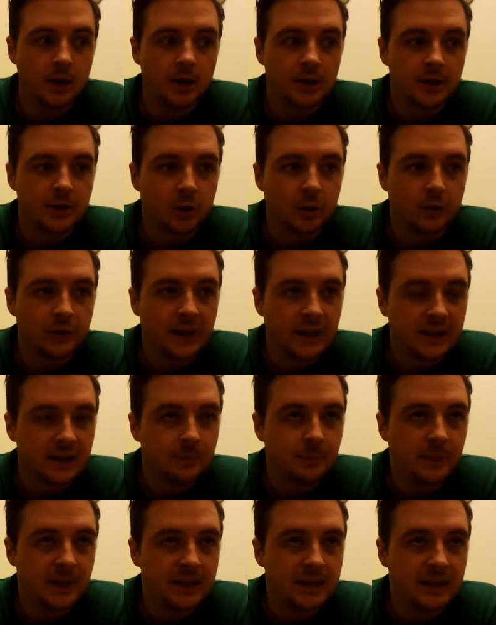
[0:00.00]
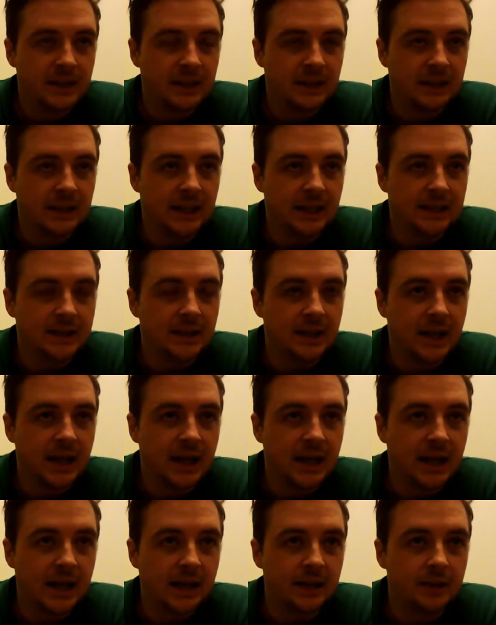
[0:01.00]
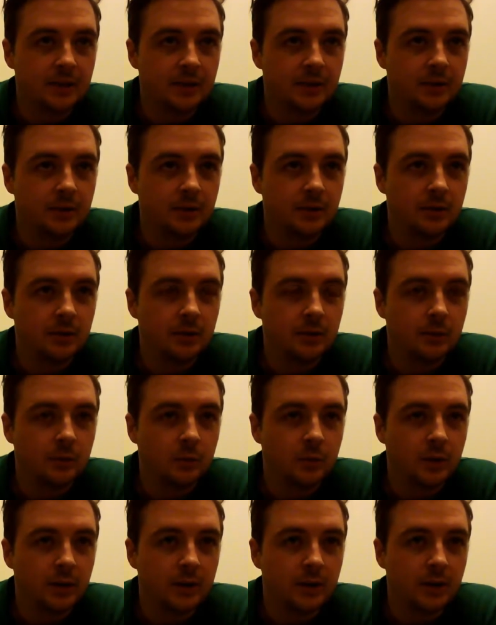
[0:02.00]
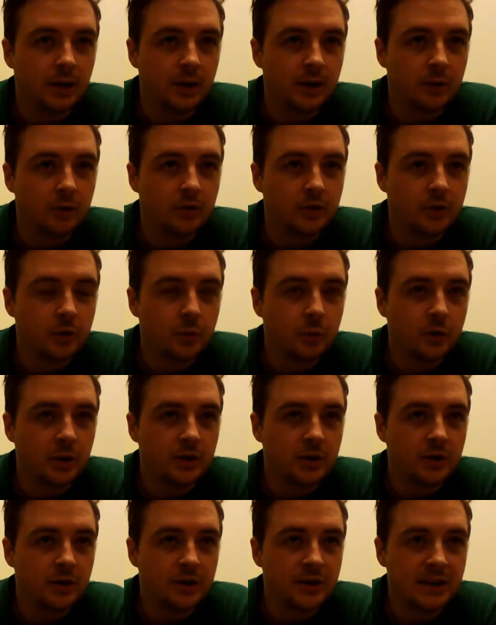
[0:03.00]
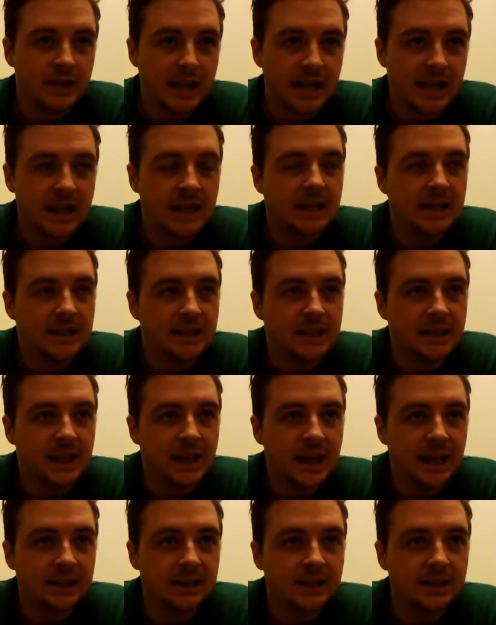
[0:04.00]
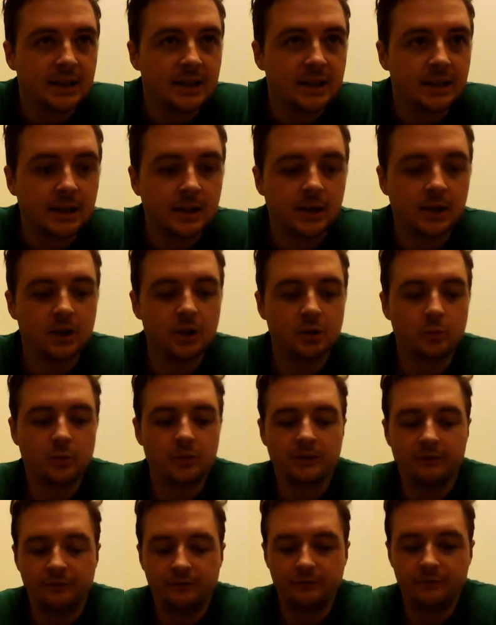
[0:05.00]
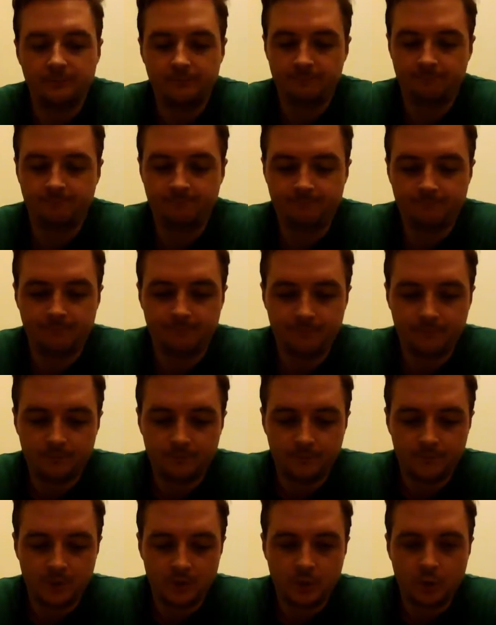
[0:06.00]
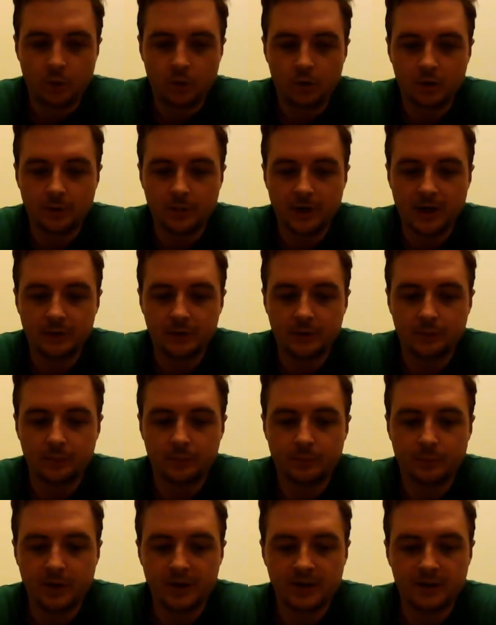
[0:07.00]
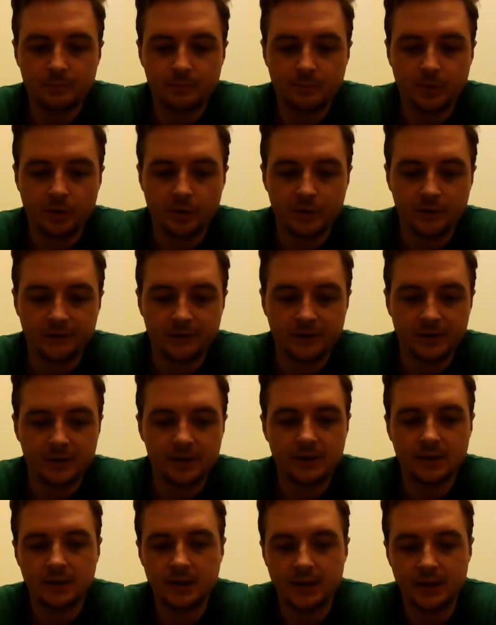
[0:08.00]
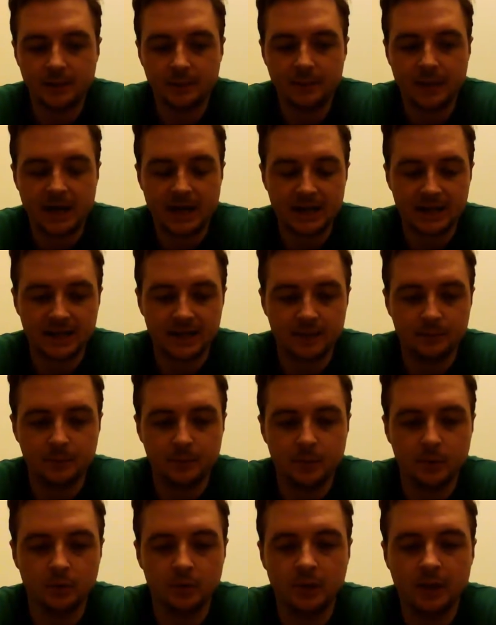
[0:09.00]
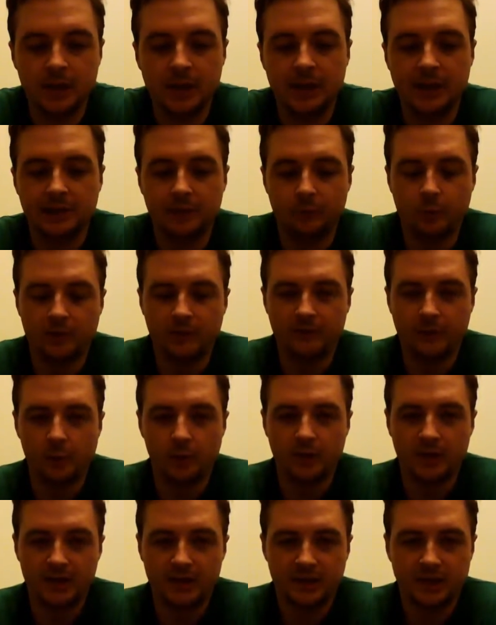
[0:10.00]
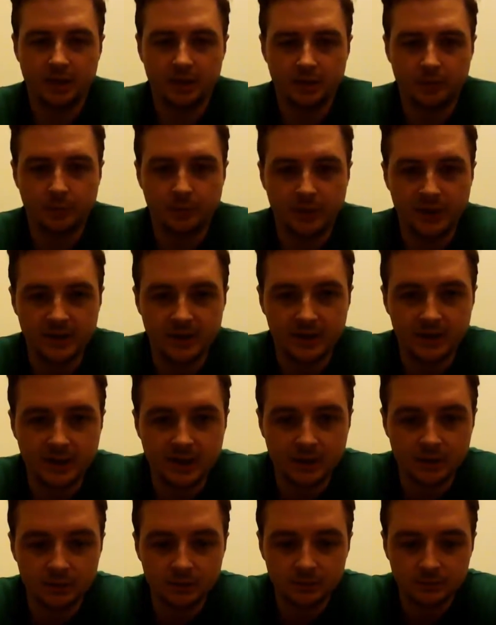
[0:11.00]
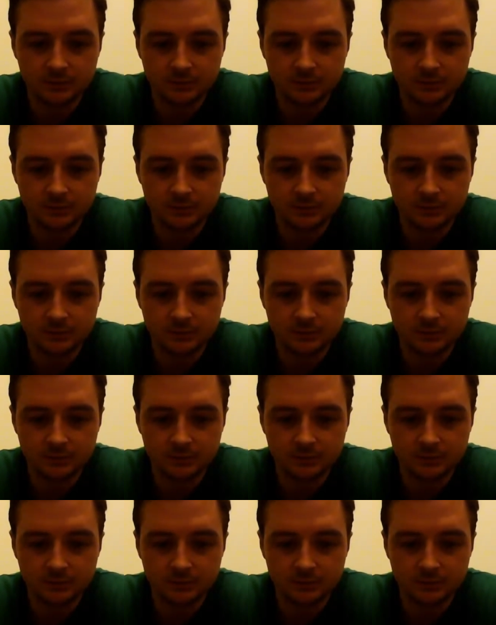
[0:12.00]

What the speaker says: So that's basically it. And what I also want to say is that I just want to talk about the present perfect and the past simple. If we're focusing on the present now,